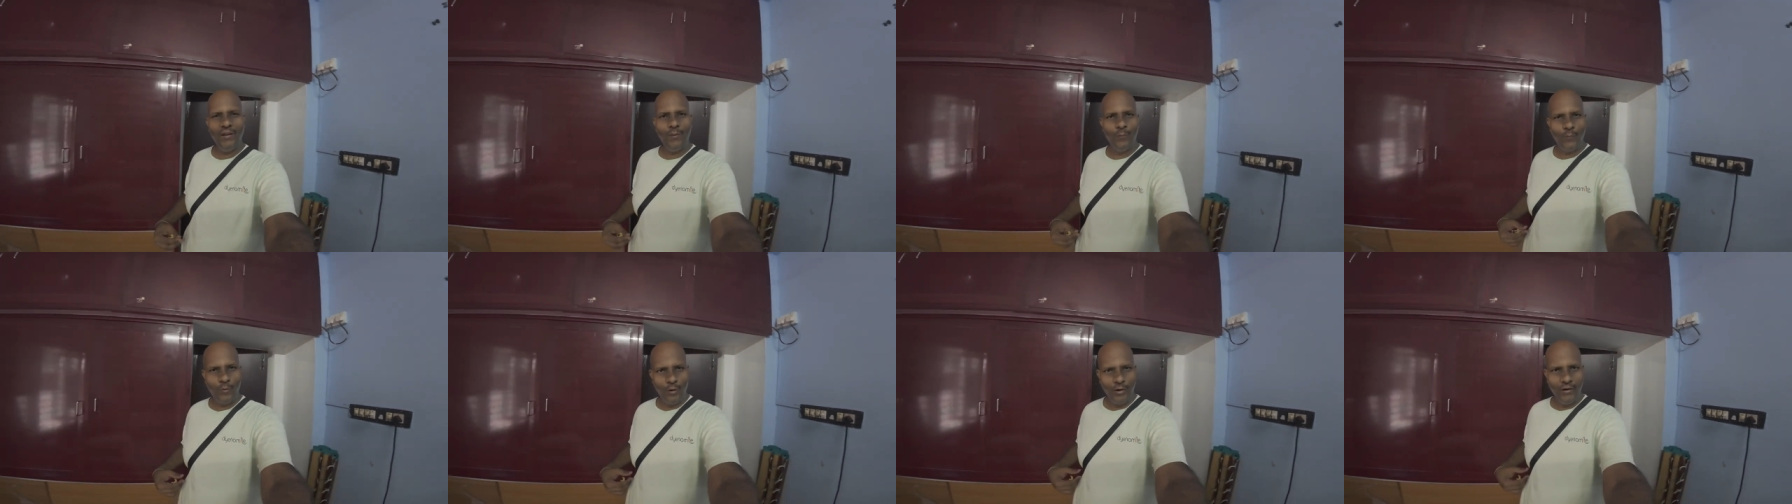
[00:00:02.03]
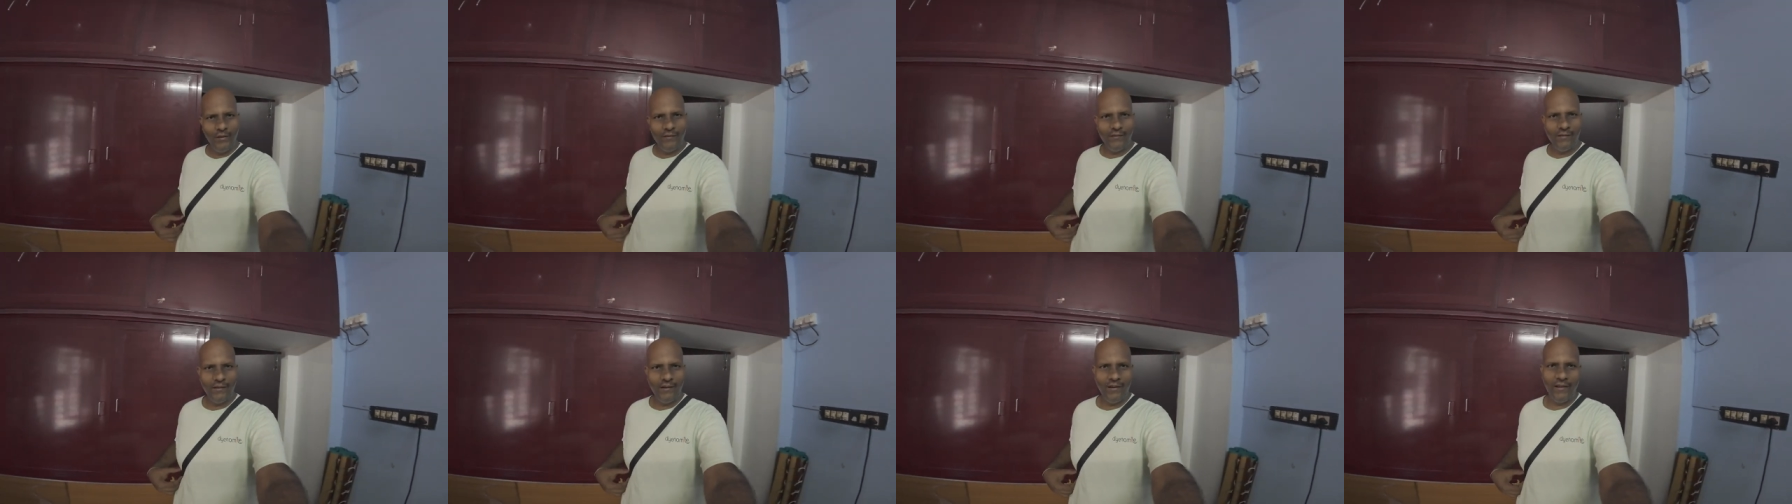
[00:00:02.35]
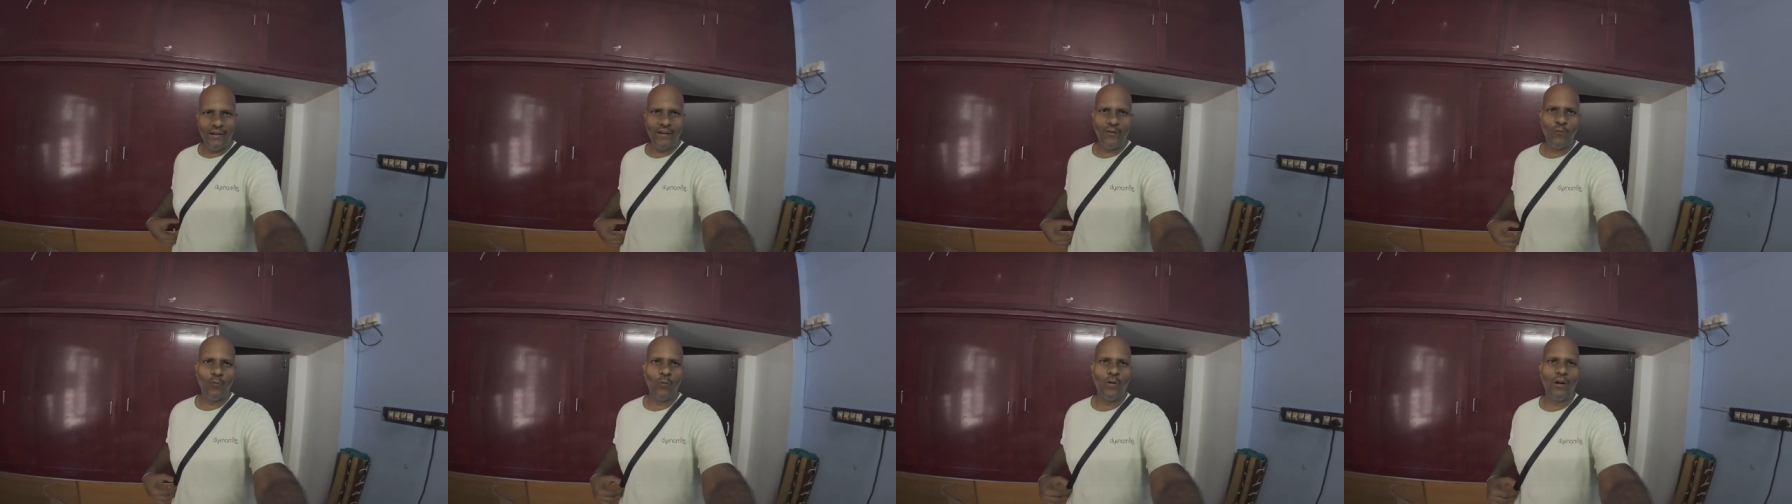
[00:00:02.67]
in
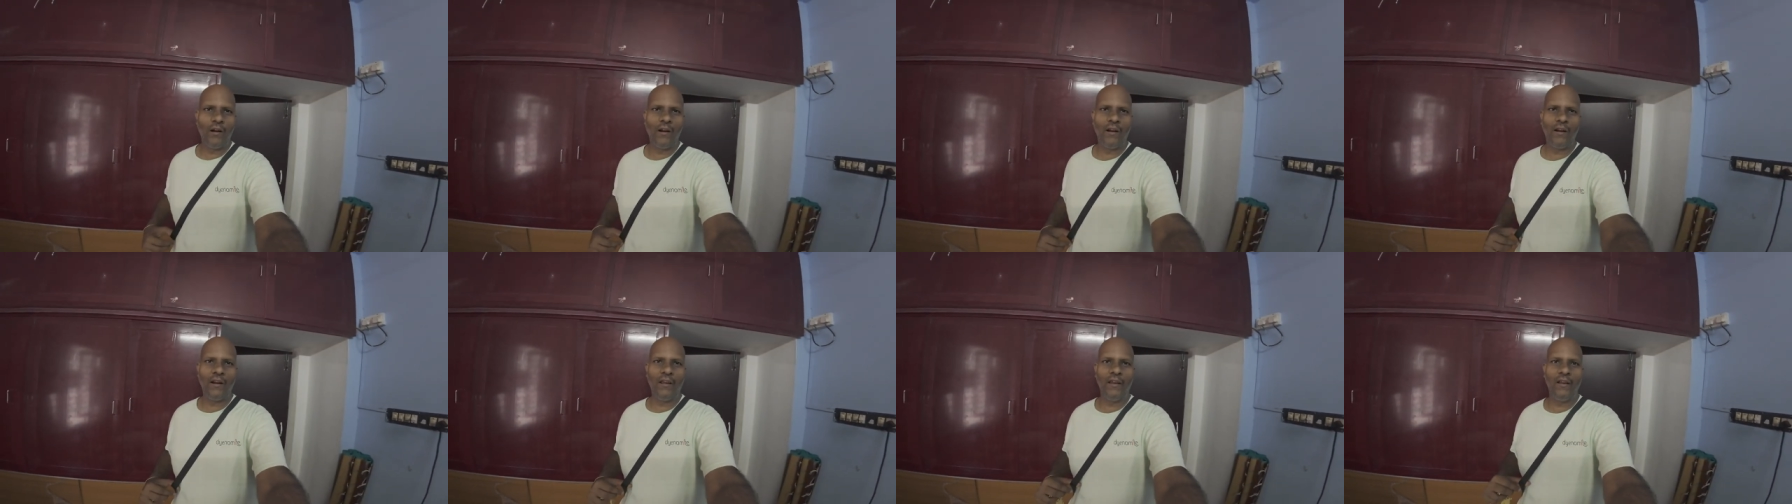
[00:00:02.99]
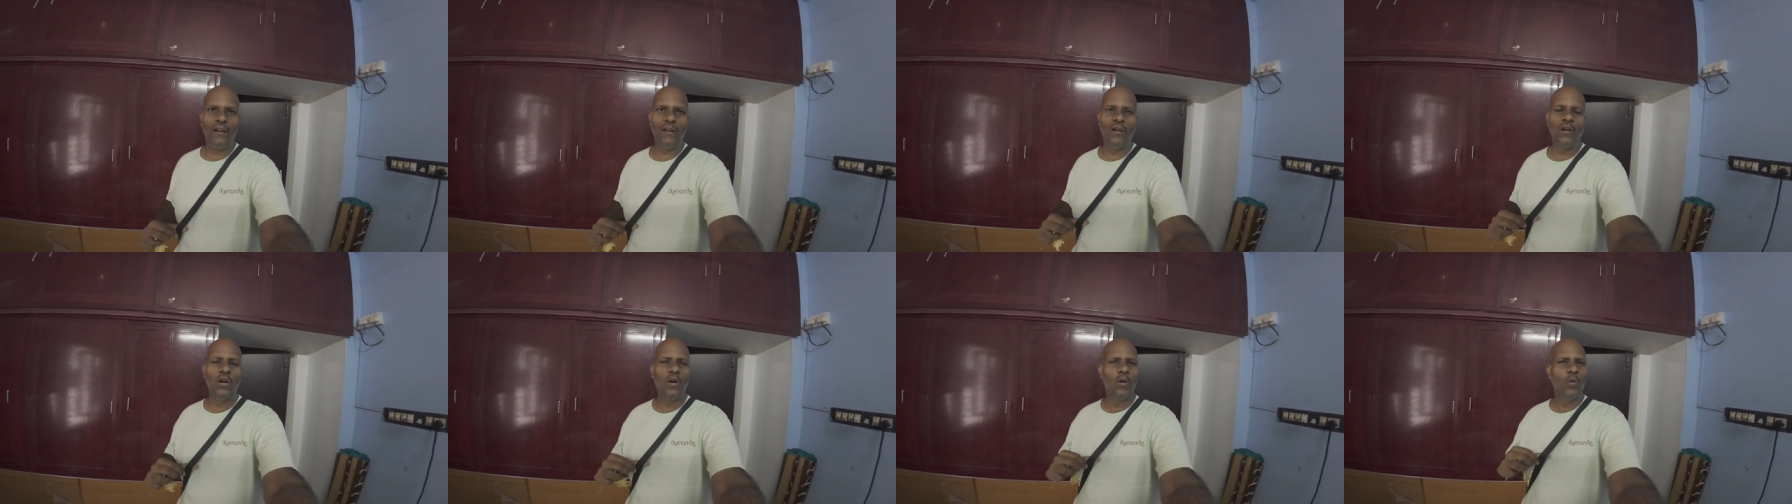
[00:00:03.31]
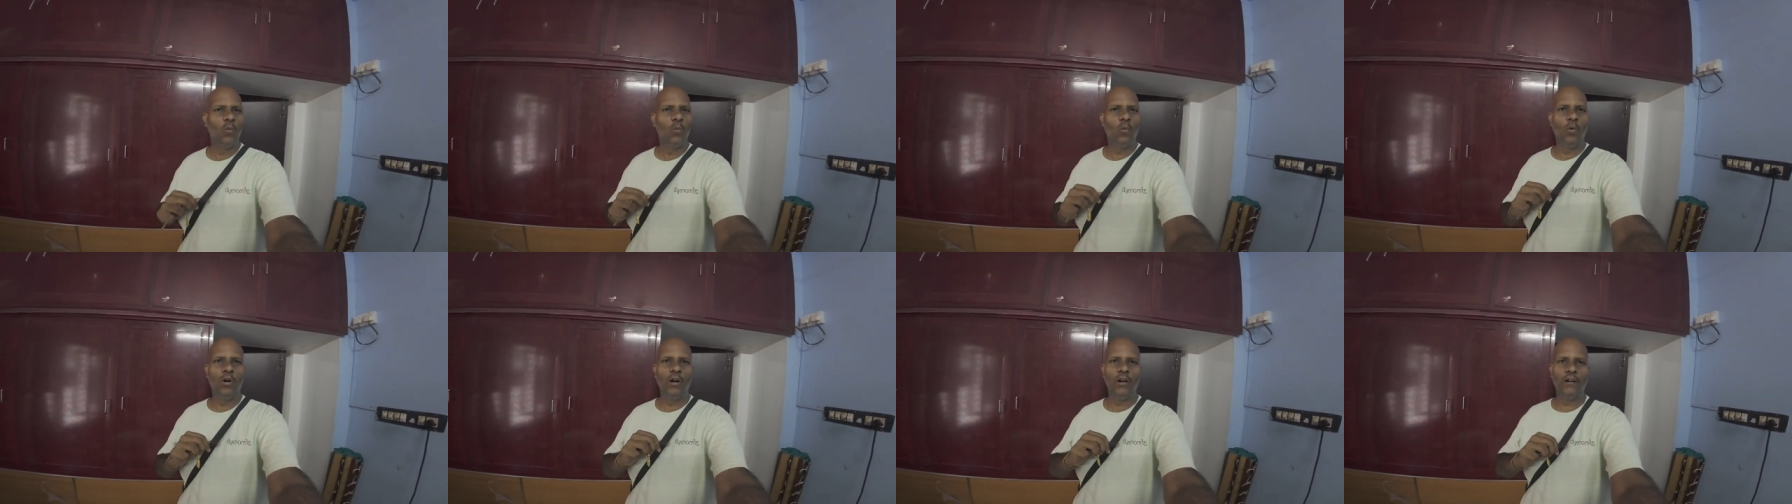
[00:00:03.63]
Pondicherry and wondering
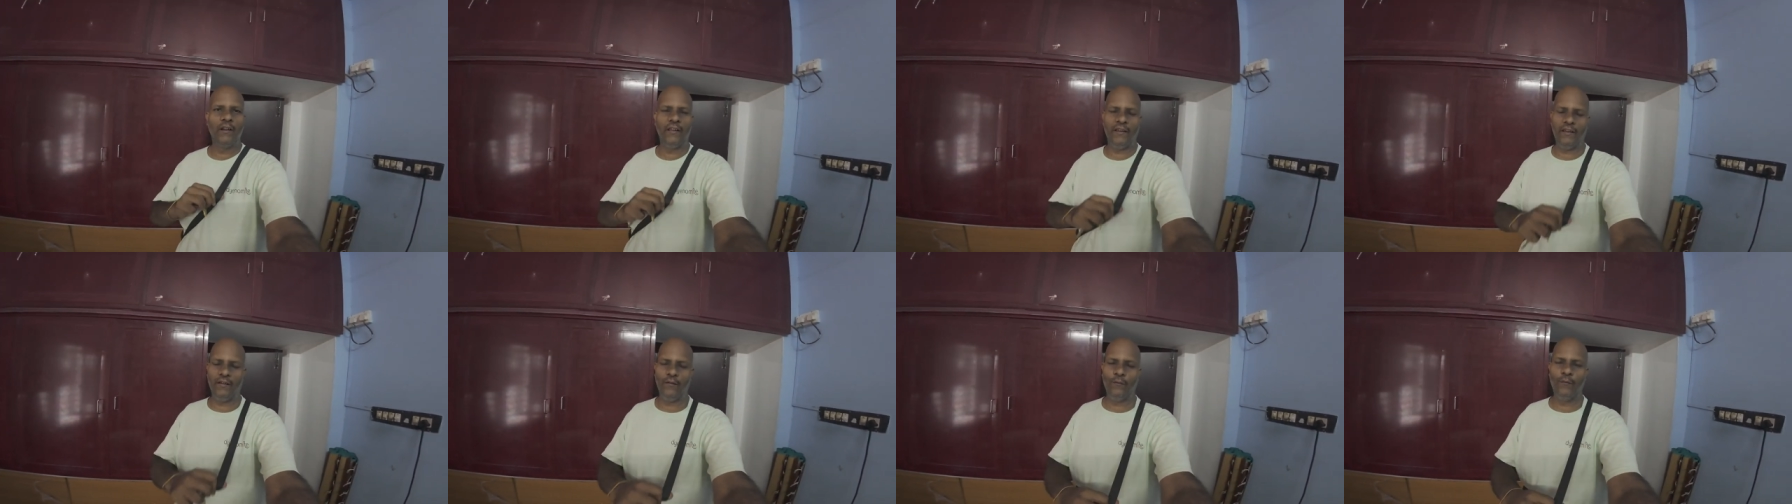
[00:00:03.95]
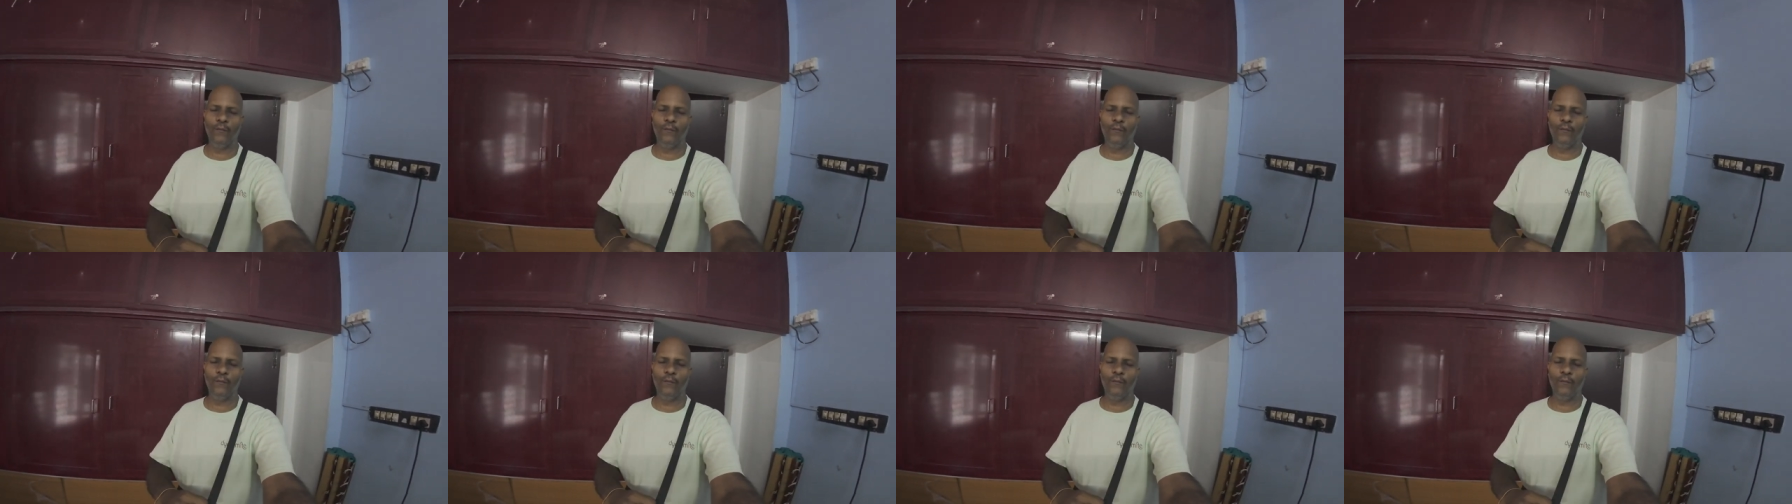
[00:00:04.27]
what,